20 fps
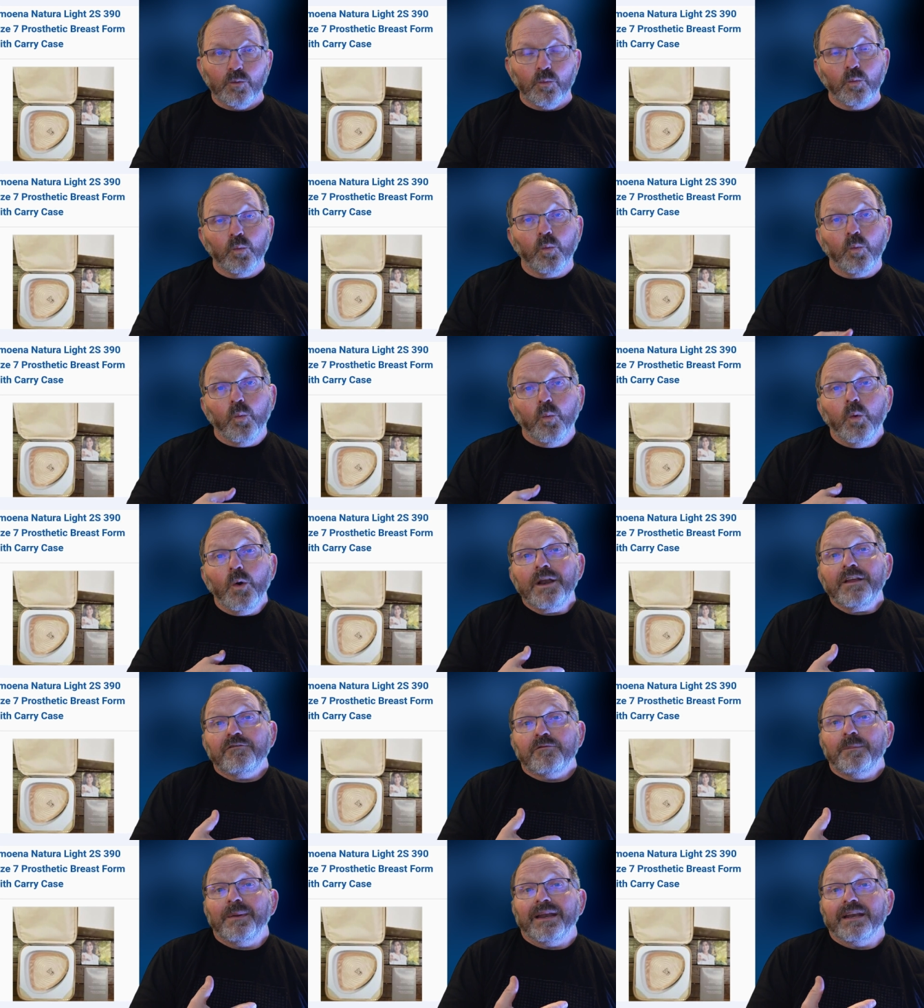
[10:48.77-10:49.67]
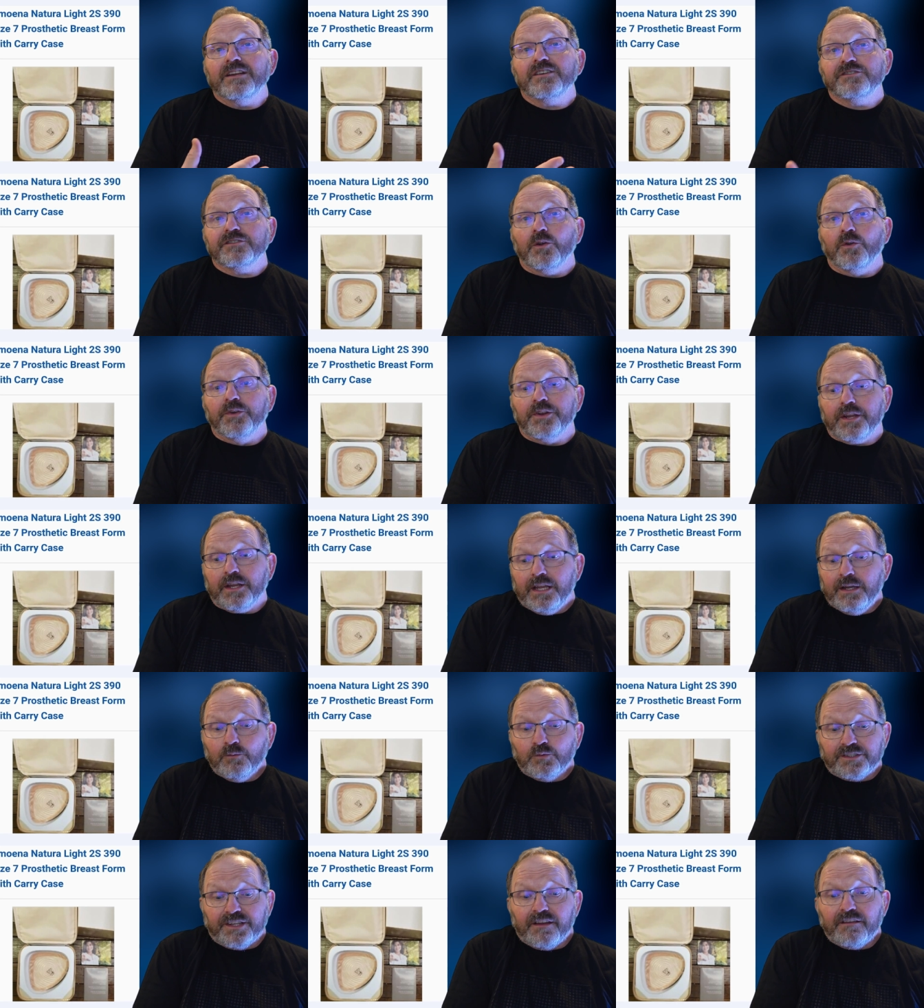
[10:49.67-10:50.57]
would have been insulting.
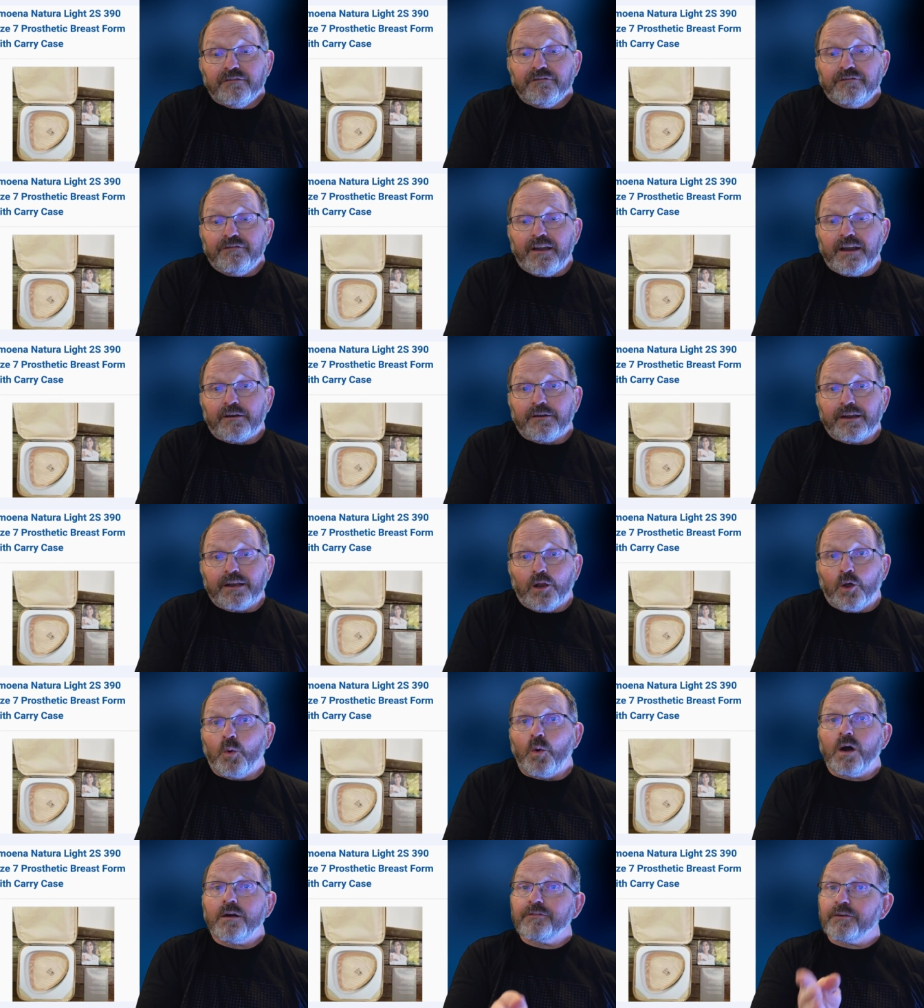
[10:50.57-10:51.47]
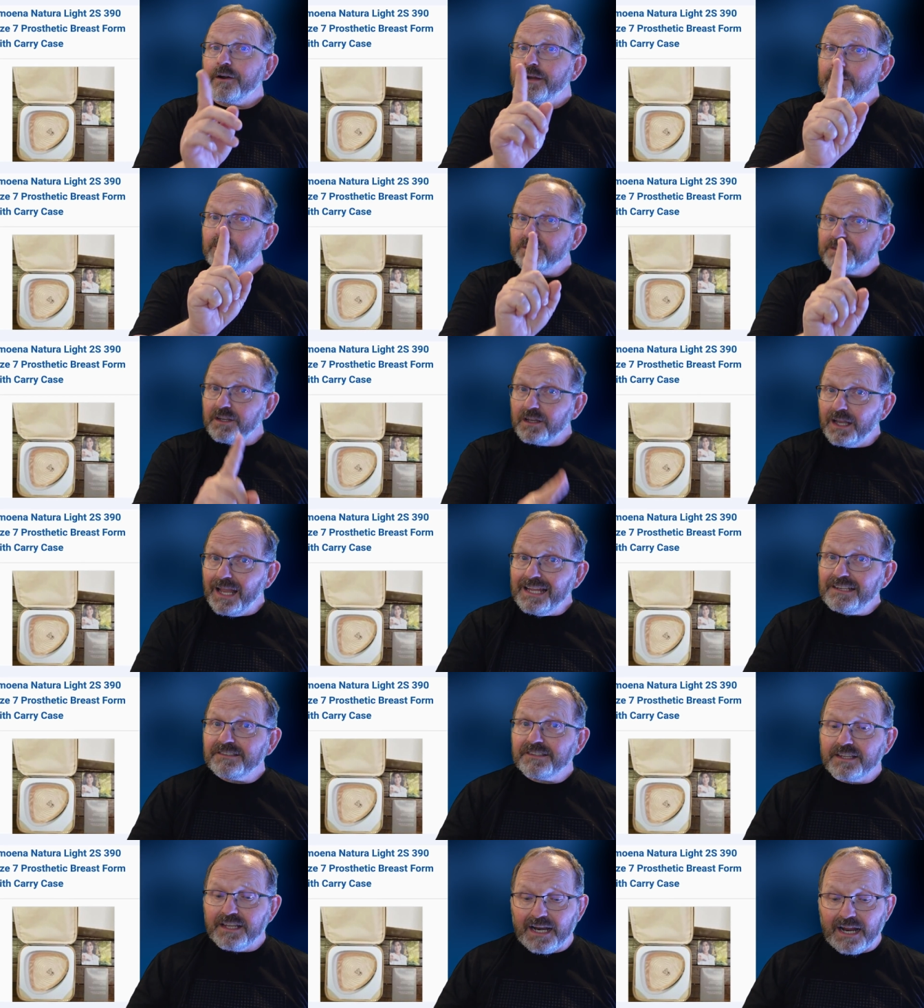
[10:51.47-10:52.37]
It was a very low offer. It was
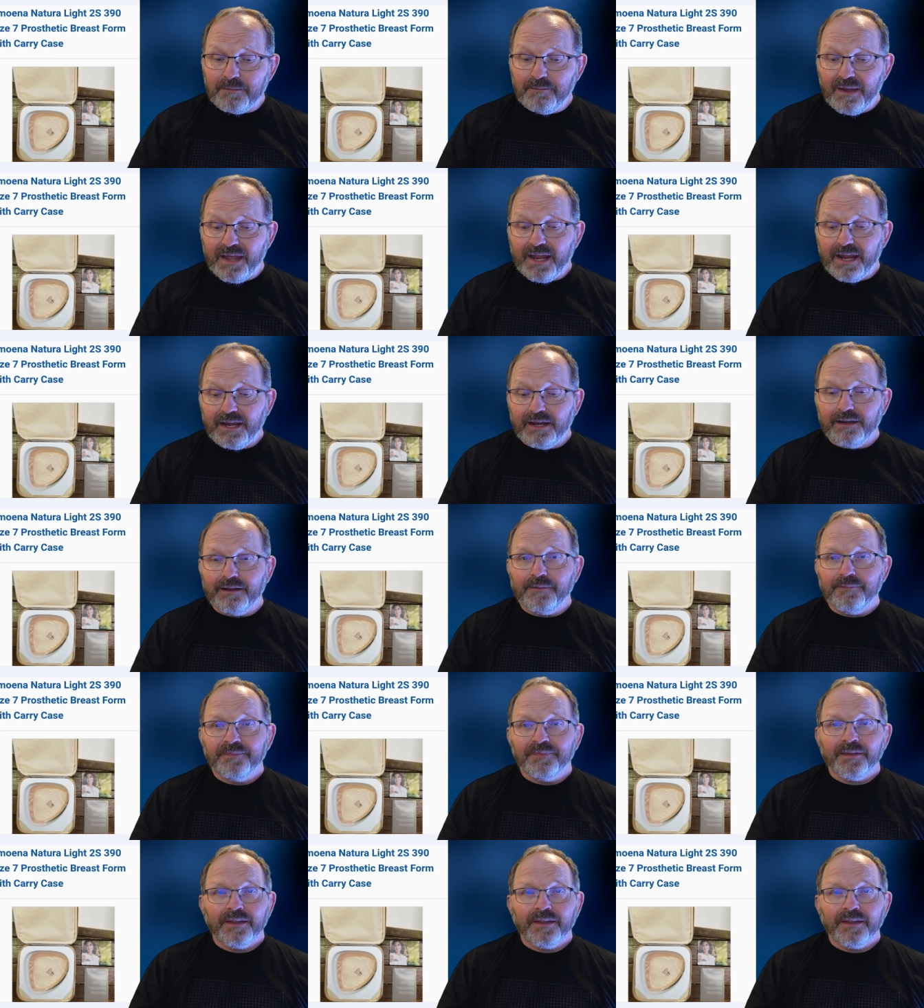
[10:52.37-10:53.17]
less than I paid.